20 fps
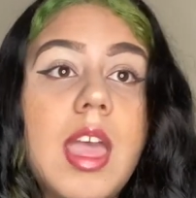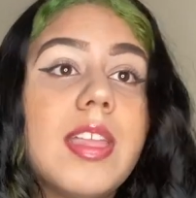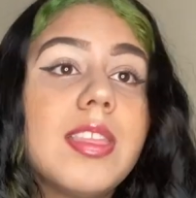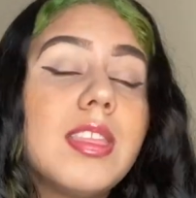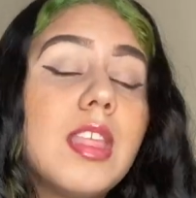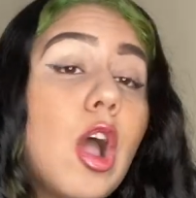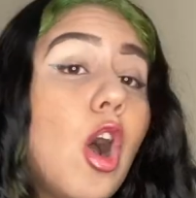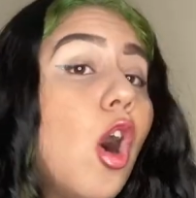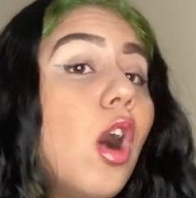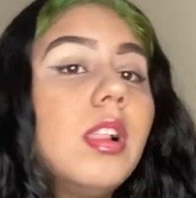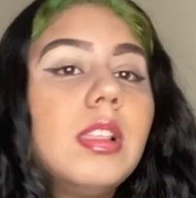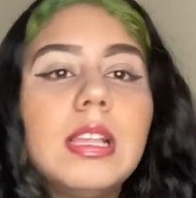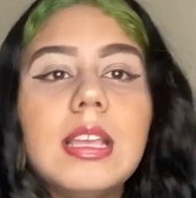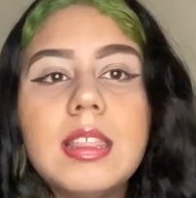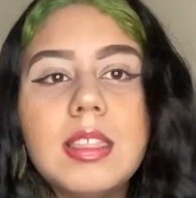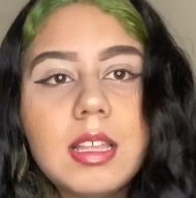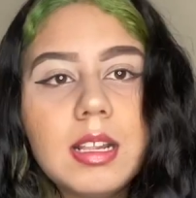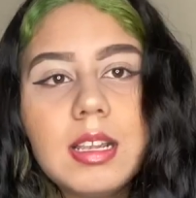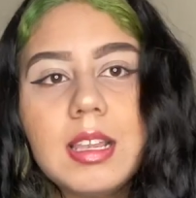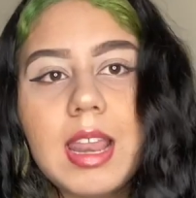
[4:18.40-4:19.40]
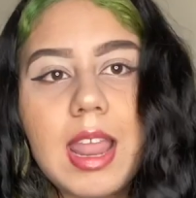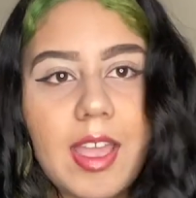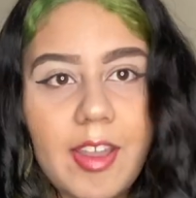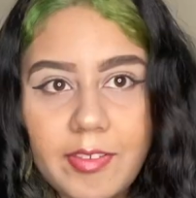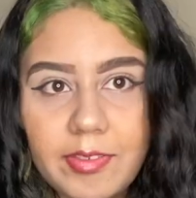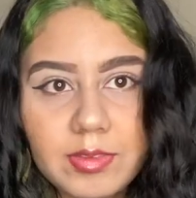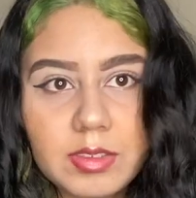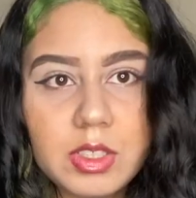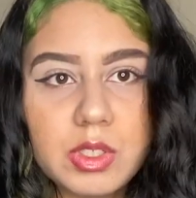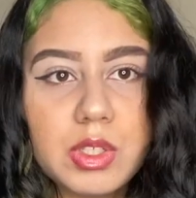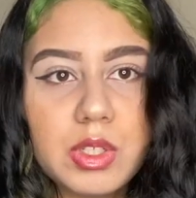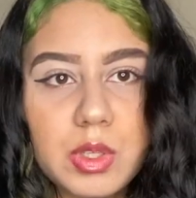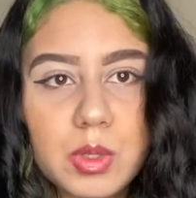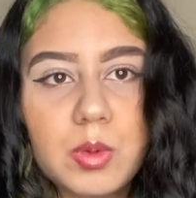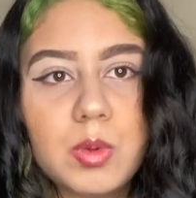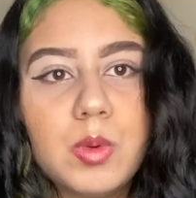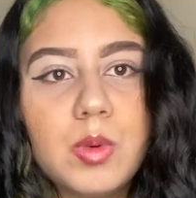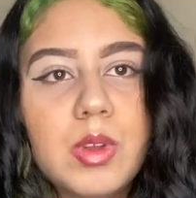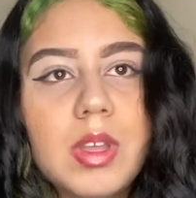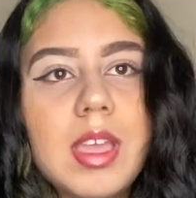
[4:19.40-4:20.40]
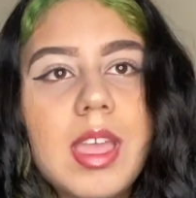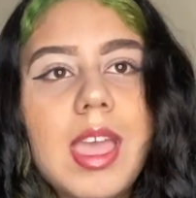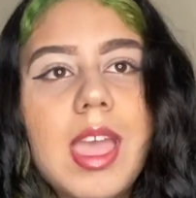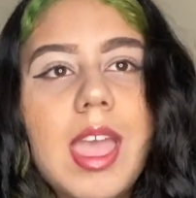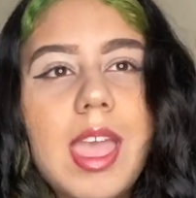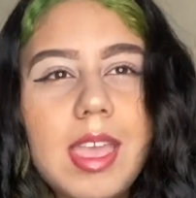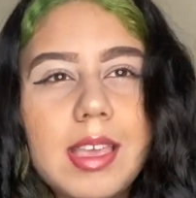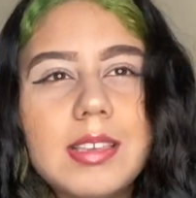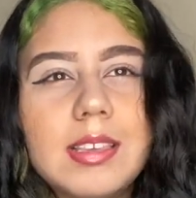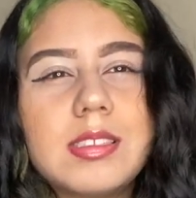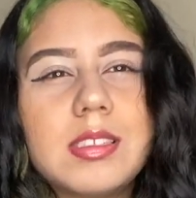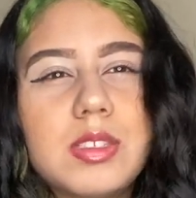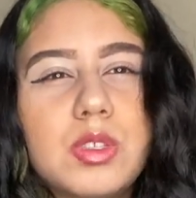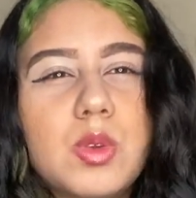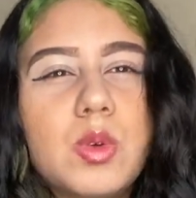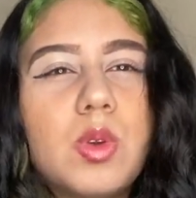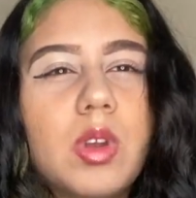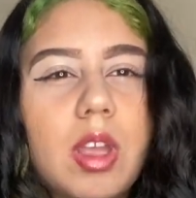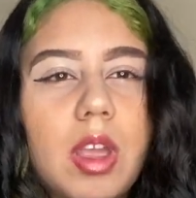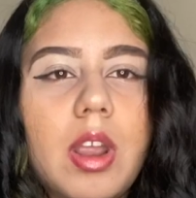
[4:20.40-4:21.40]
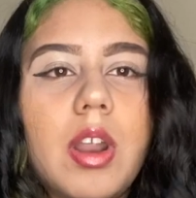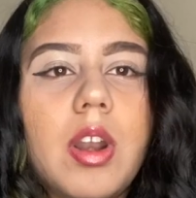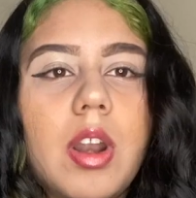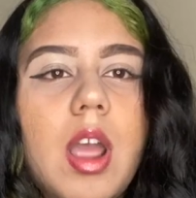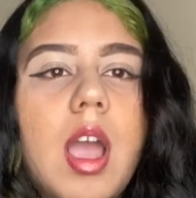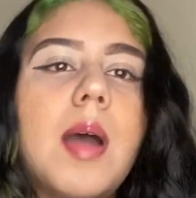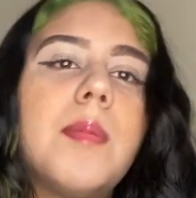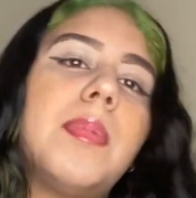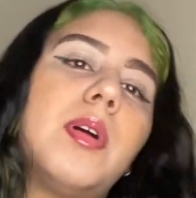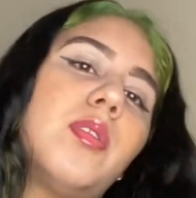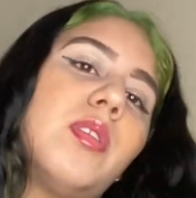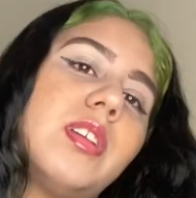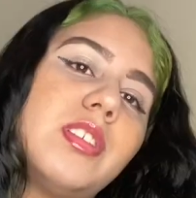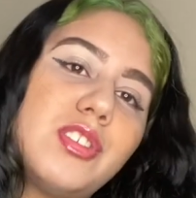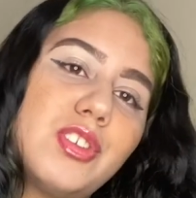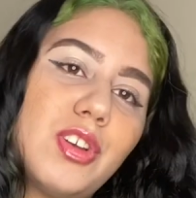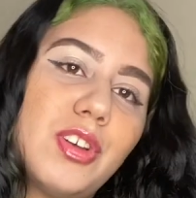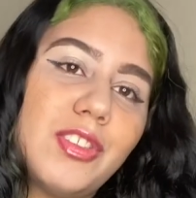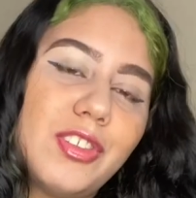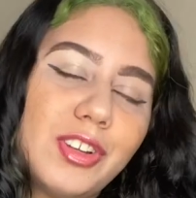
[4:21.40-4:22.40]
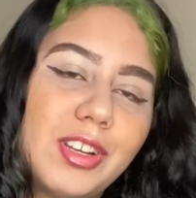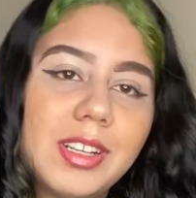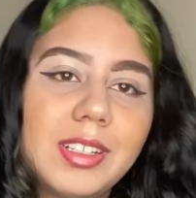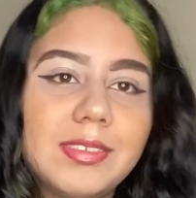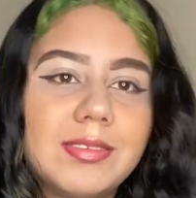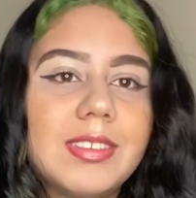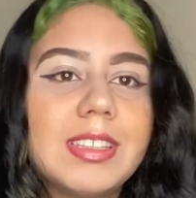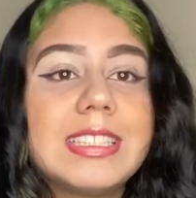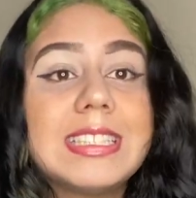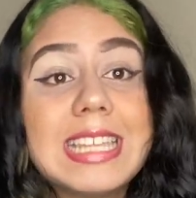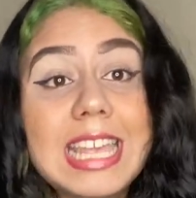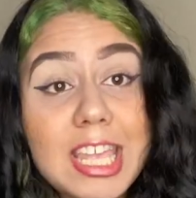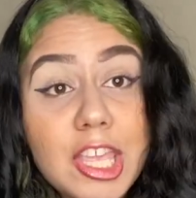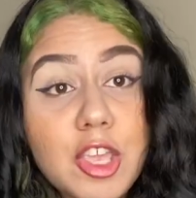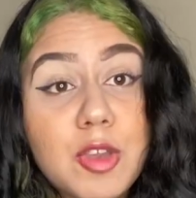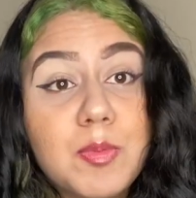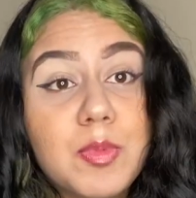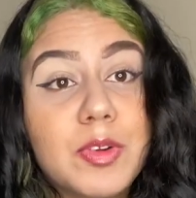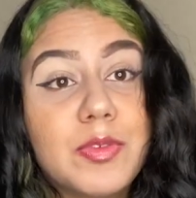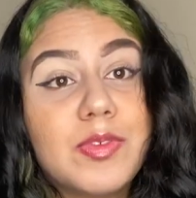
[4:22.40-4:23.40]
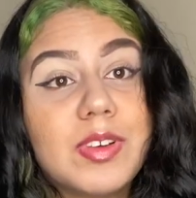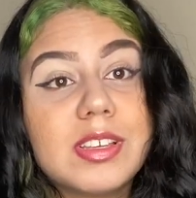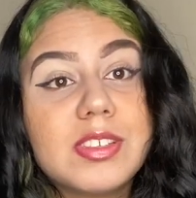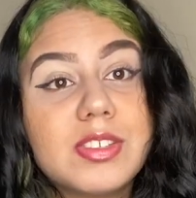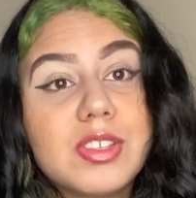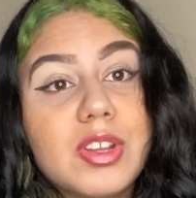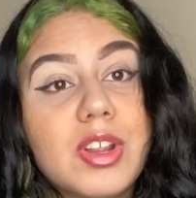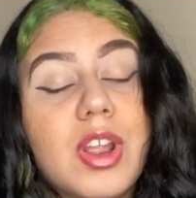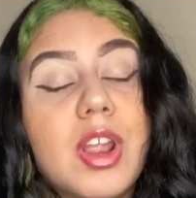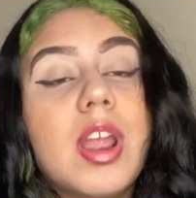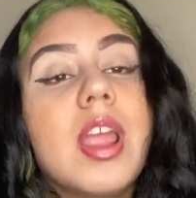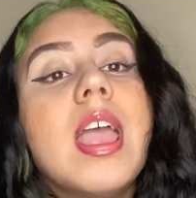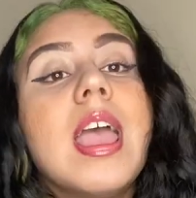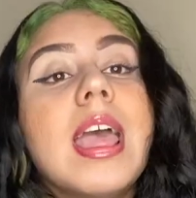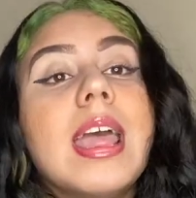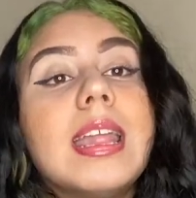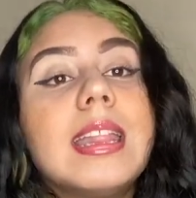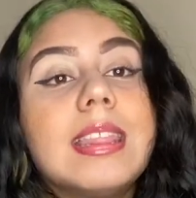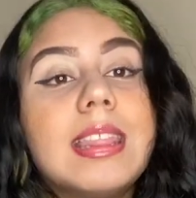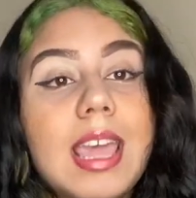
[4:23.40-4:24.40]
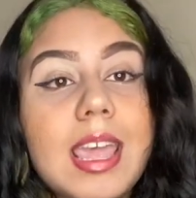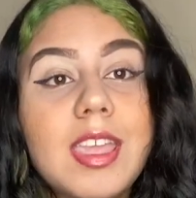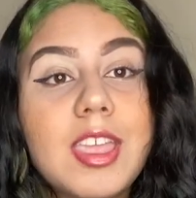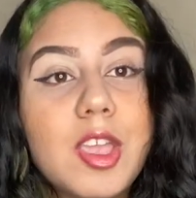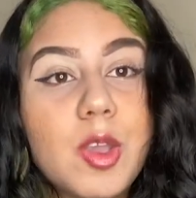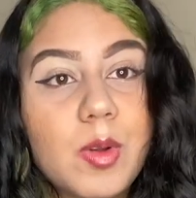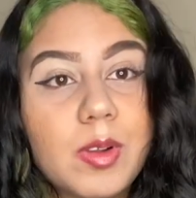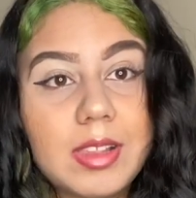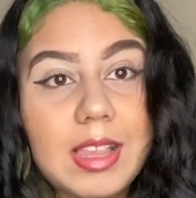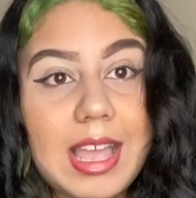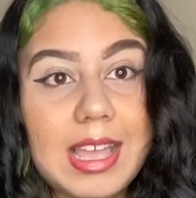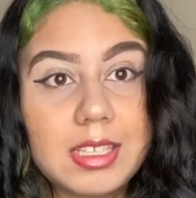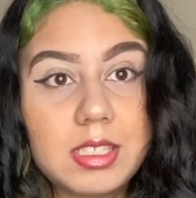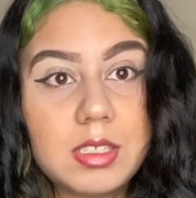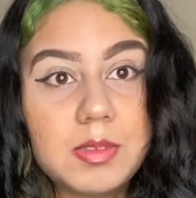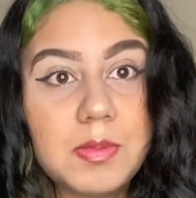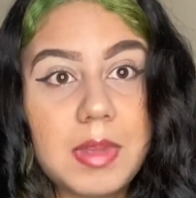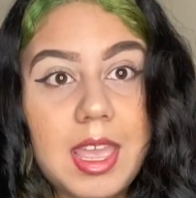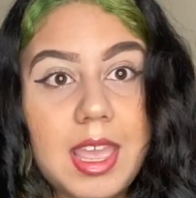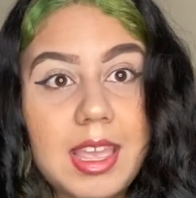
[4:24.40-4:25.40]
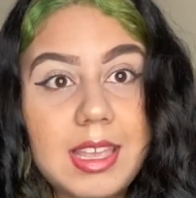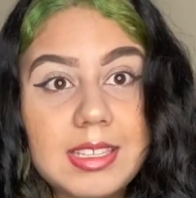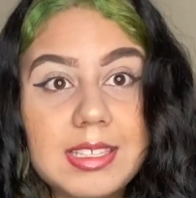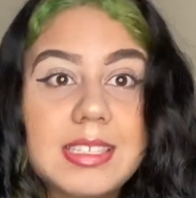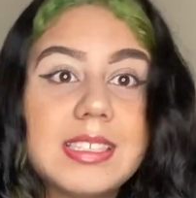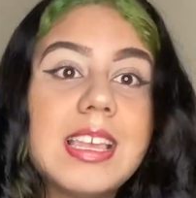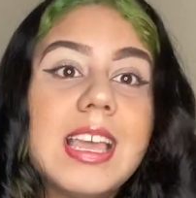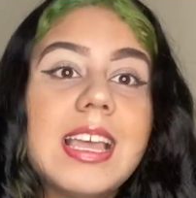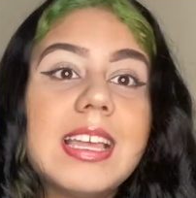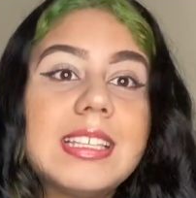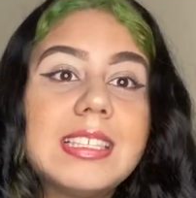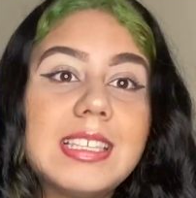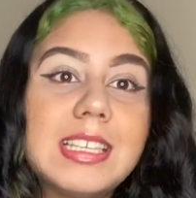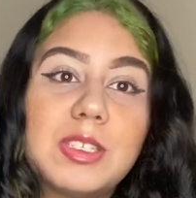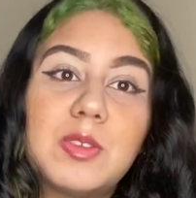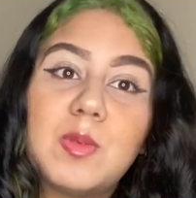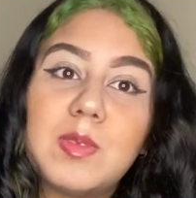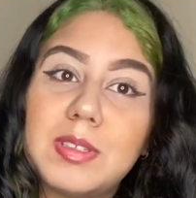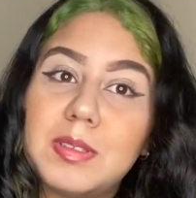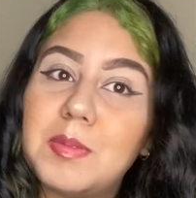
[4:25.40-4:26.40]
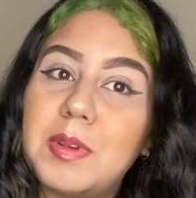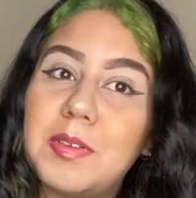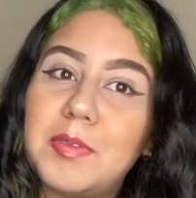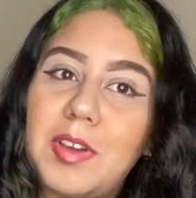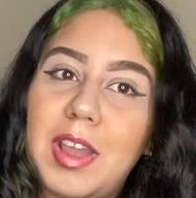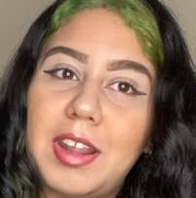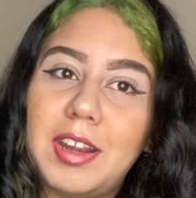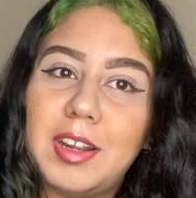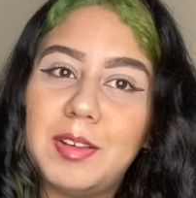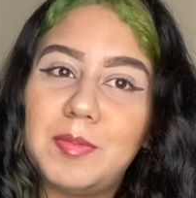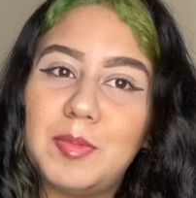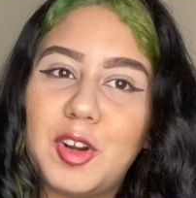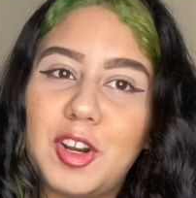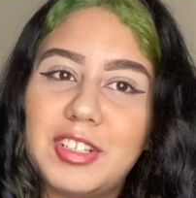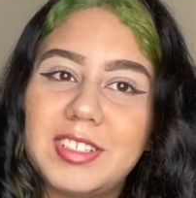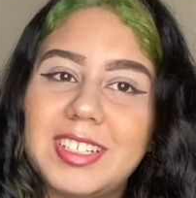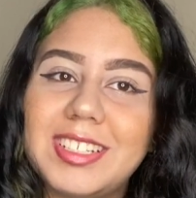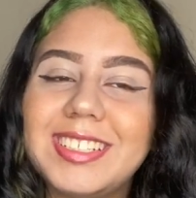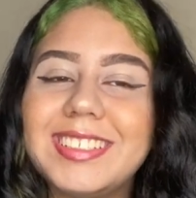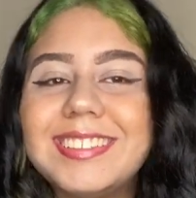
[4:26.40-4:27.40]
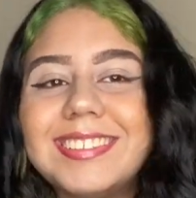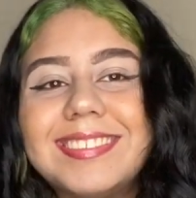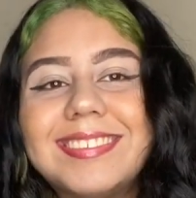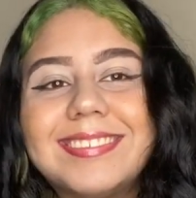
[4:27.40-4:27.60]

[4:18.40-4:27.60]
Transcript: The only thing left to do is to care about each other. Thank you, Professor. Thank you, classmates. This was my final project.